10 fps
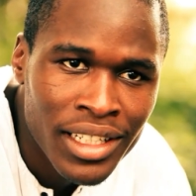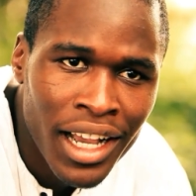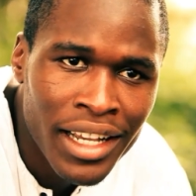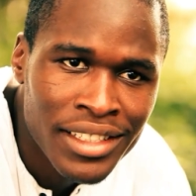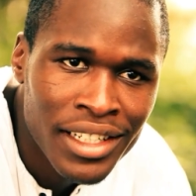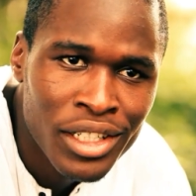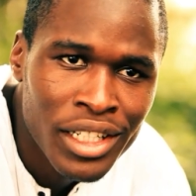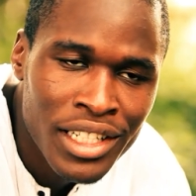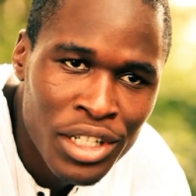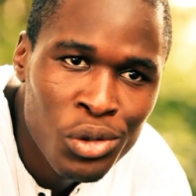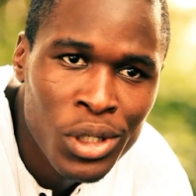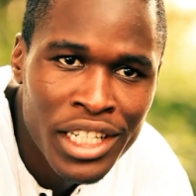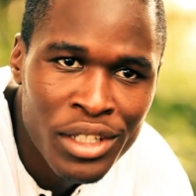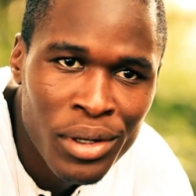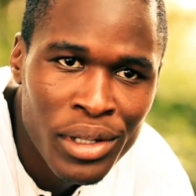it's a new
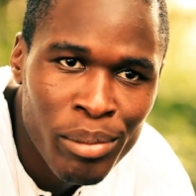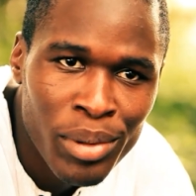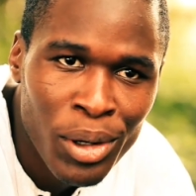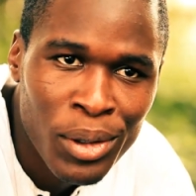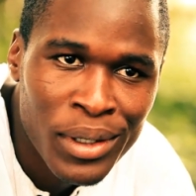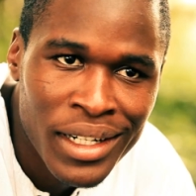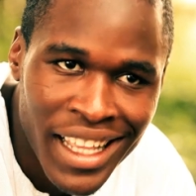kid on the block,